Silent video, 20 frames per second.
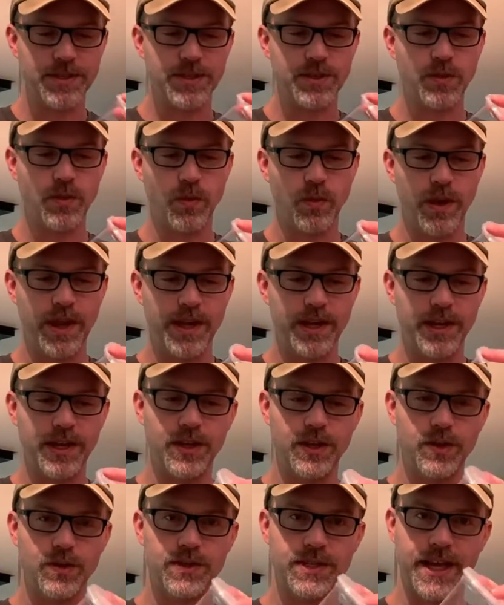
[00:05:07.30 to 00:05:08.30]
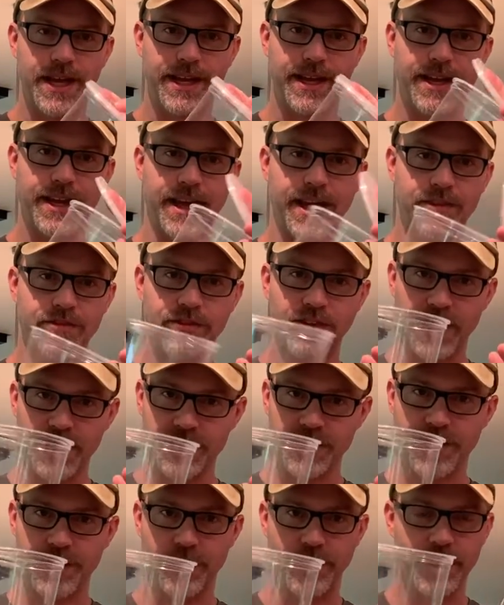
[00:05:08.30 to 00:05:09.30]
when you take a fresh
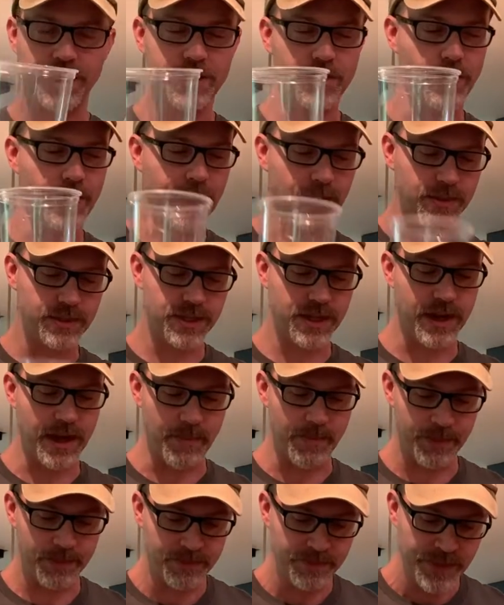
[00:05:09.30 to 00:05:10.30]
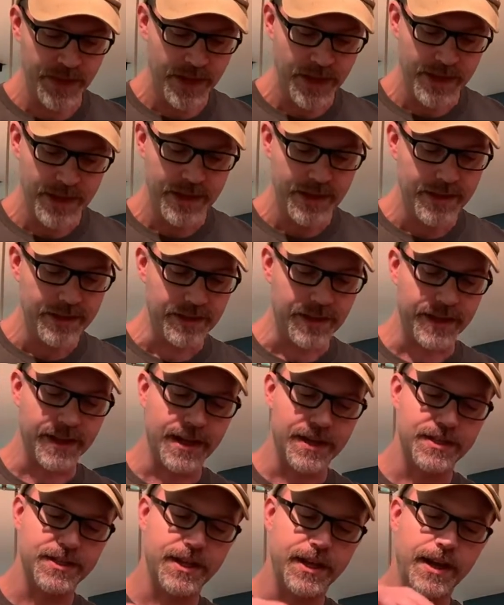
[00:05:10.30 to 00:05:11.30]
32-ounce cup. Like I
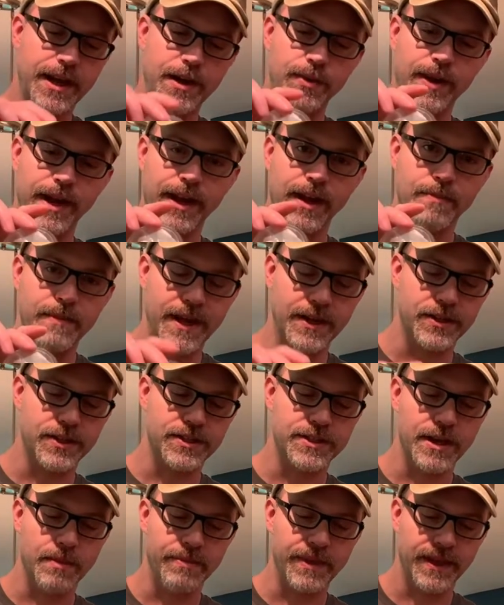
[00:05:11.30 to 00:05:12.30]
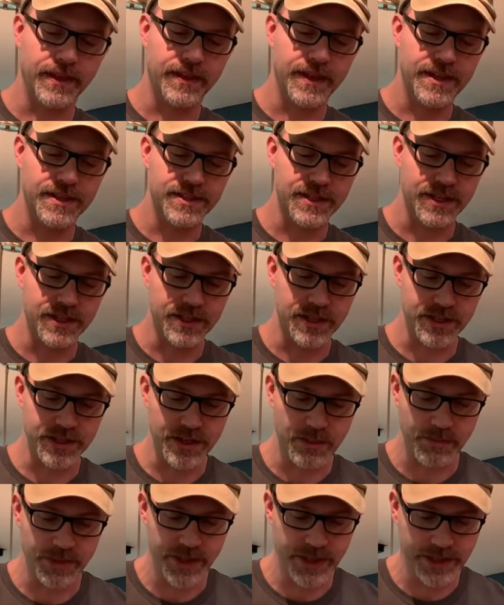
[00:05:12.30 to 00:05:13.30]
said, I recommend dumping these into
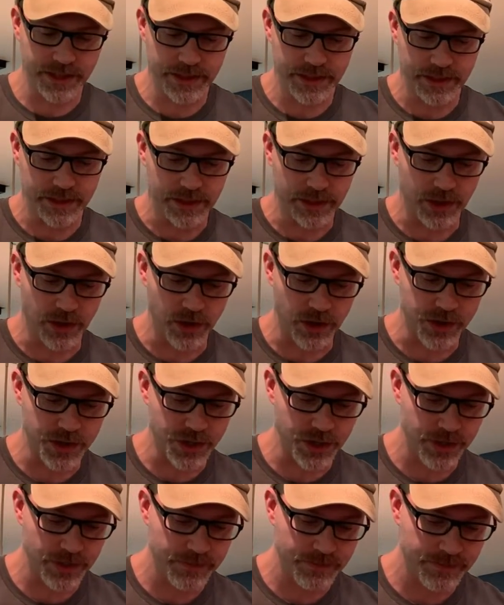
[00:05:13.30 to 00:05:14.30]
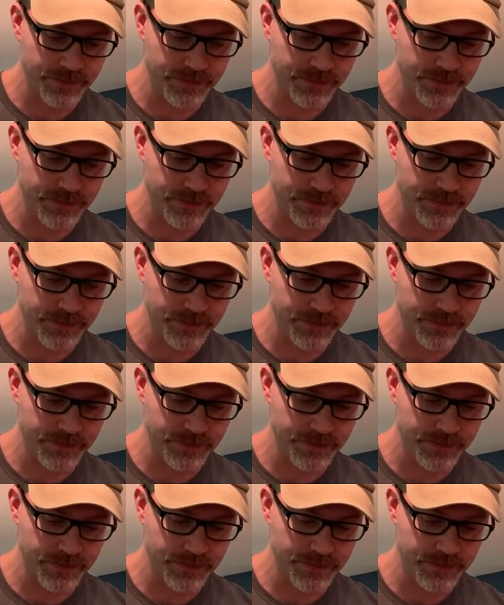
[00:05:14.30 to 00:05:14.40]
something larger.